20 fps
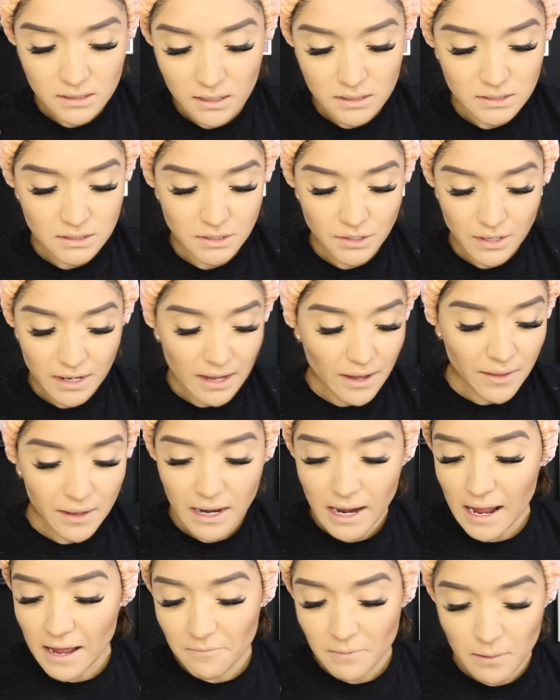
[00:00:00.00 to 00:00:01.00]
So now that
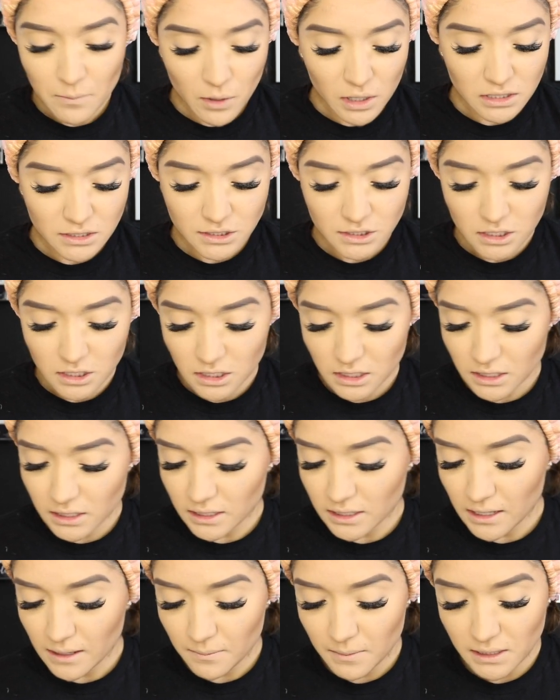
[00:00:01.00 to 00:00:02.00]
I have my bronzer
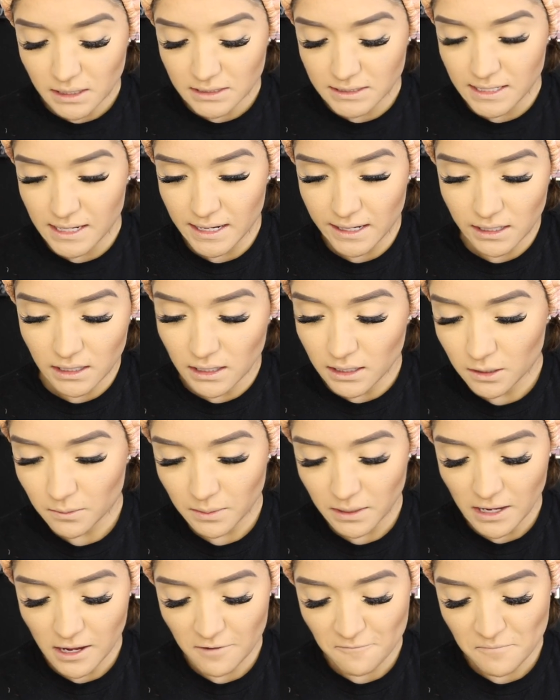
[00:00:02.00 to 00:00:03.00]
on, I'm gonna take a little
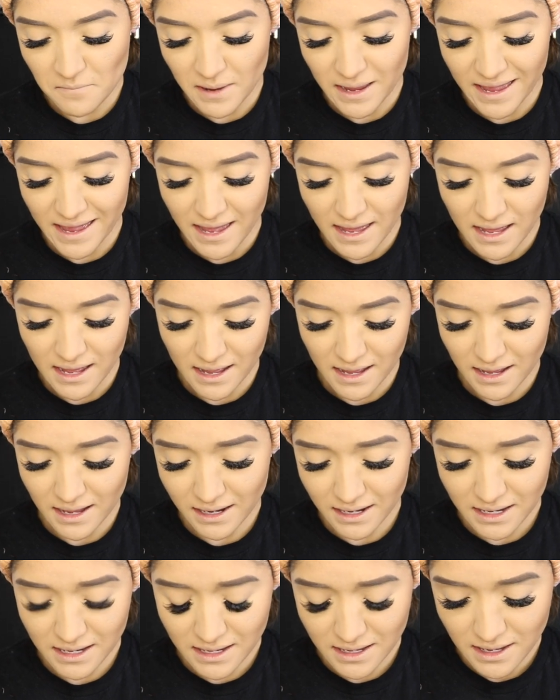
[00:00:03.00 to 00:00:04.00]
bit of my
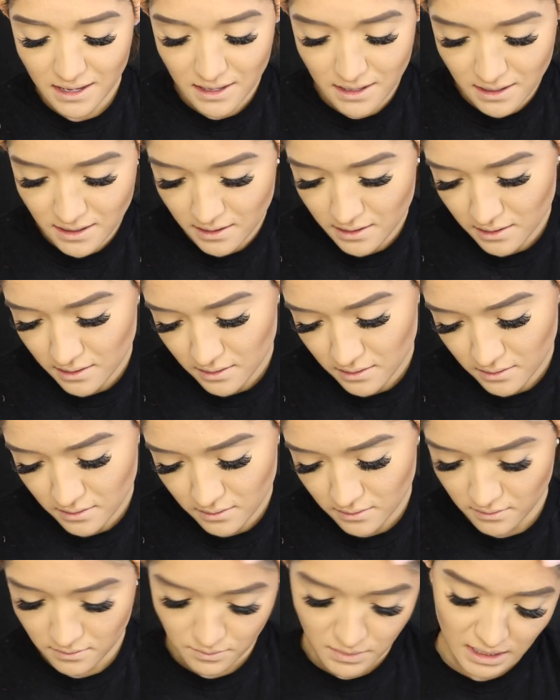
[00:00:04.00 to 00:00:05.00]
honey,
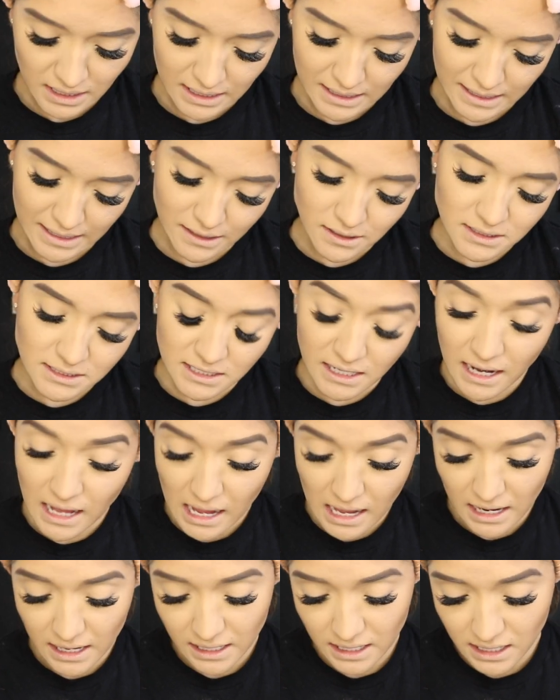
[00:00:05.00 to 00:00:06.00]
my Gilded
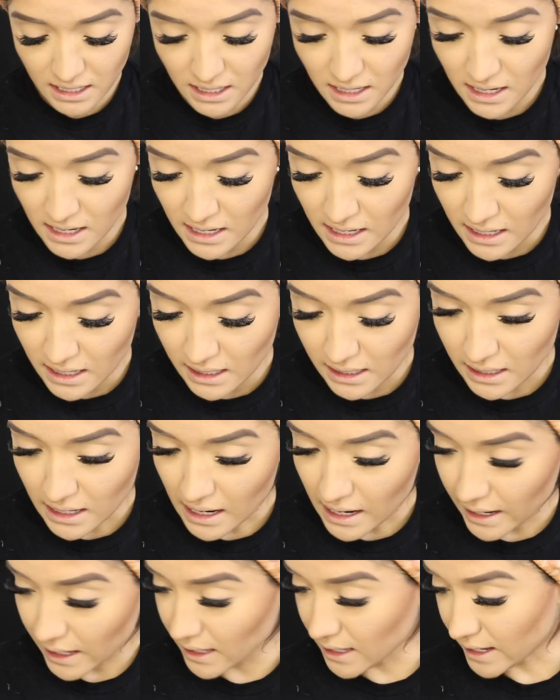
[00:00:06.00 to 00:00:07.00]
Honey
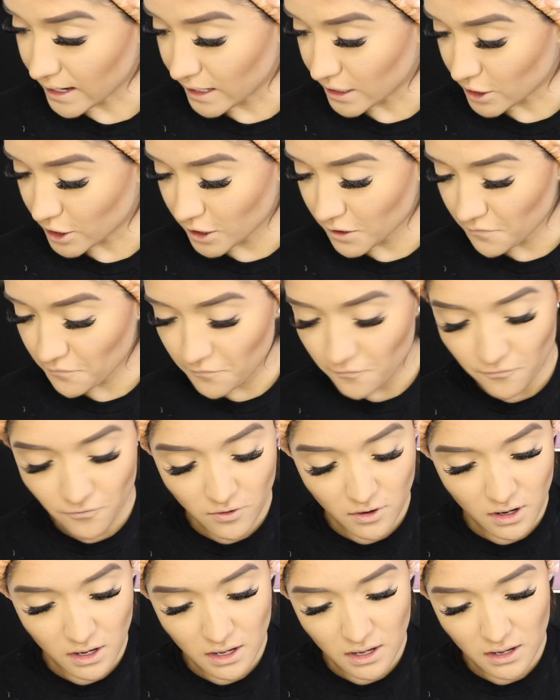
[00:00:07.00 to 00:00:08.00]
Highlighter
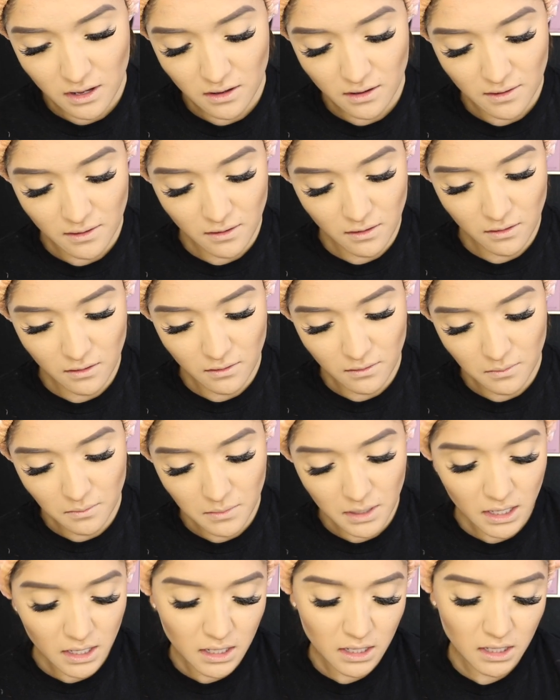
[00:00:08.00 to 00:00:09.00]
from